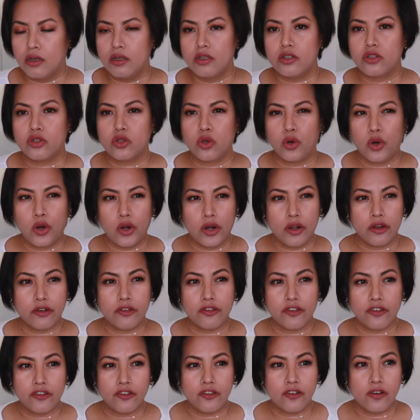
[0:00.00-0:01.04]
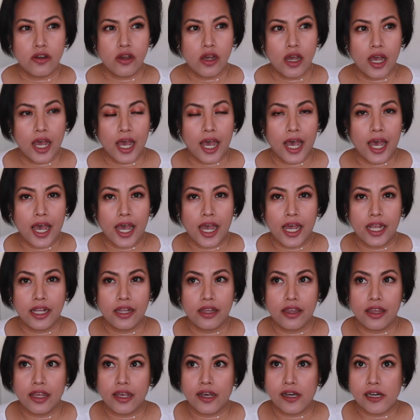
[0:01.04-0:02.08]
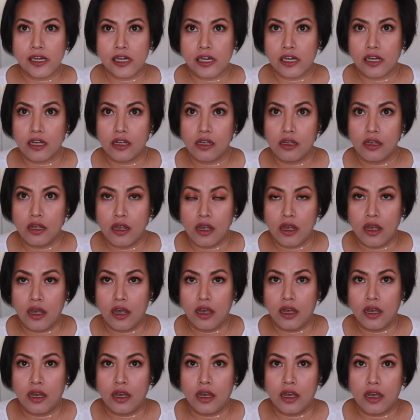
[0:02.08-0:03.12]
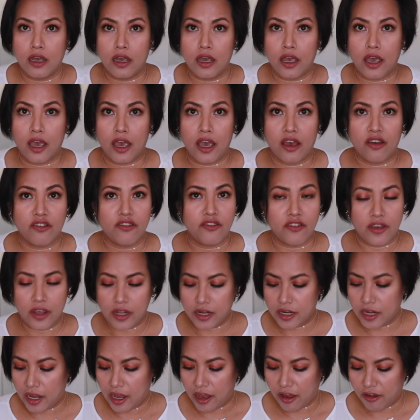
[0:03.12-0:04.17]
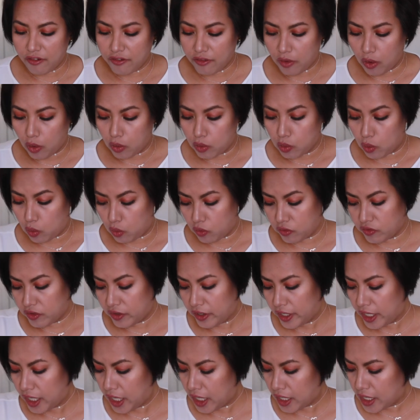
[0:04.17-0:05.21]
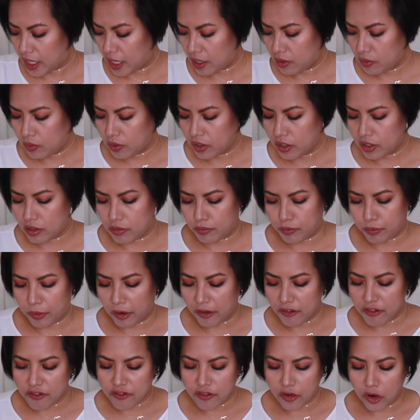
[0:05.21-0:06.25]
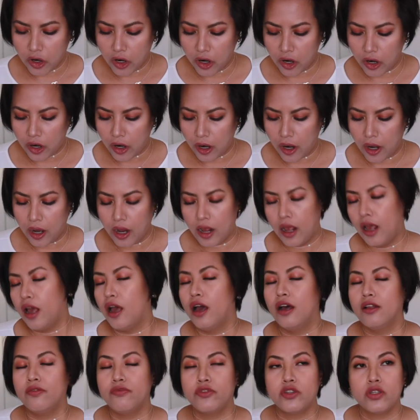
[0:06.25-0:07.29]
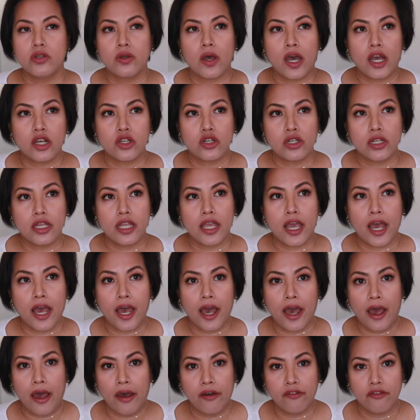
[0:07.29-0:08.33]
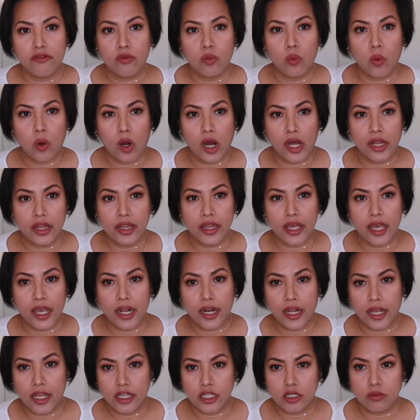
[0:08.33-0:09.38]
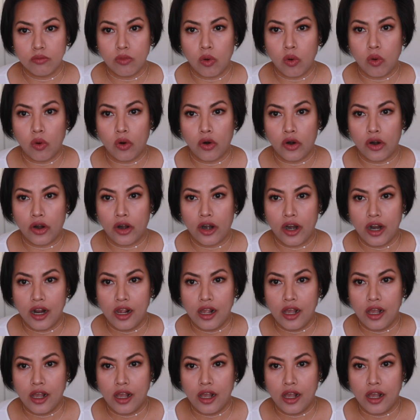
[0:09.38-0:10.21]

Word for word: sort of had the F and F all over it. I would prefer to actually have one that is more